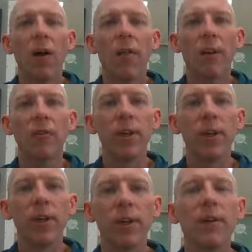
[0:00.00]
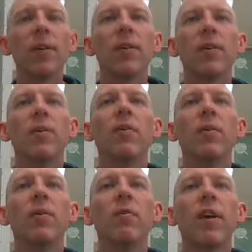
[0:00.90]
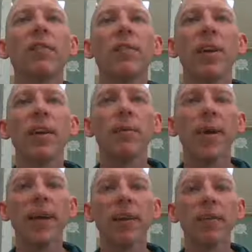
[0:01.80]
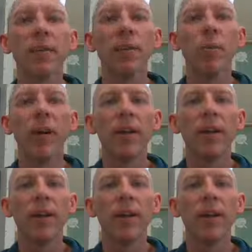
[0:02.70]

This week, we investigated magnets a little bit,